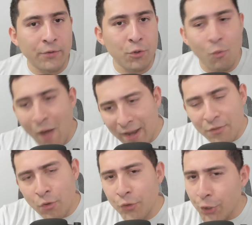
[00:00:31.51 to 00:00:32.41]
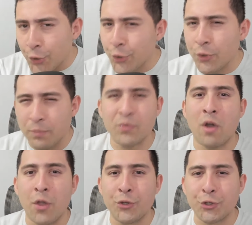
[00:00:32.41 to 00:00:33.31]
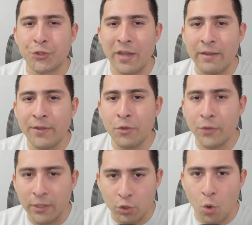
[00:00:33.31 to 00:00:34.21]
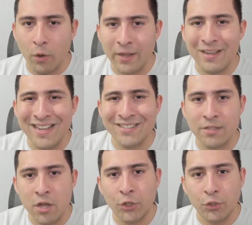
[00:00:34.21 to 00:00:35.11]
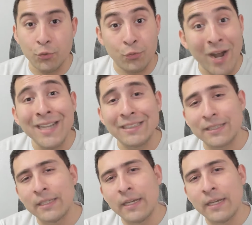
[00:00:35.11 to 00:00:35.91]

You want to know the good projects that even though the token is not right